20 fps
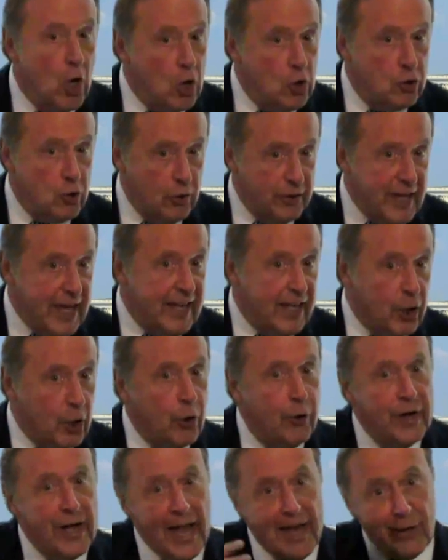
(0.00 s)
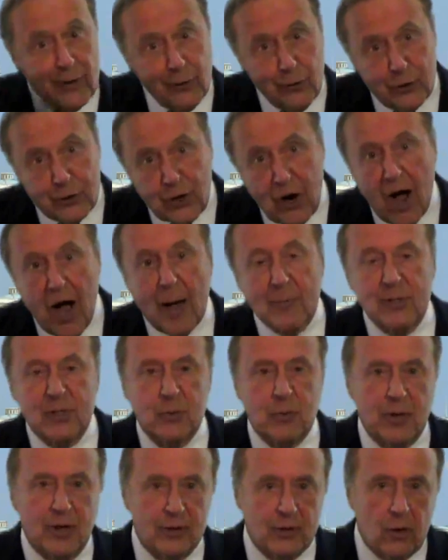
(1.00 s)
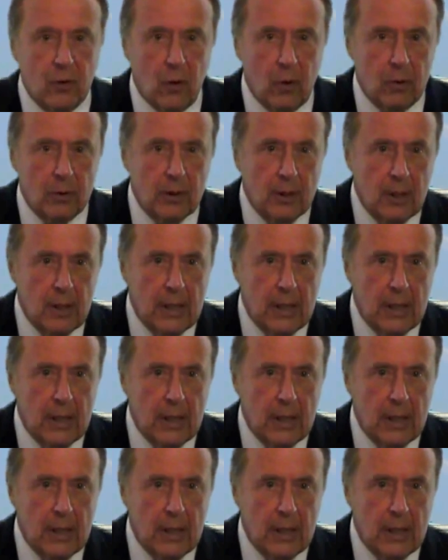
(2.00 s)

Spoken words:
so that they can create new jobs, as we are told,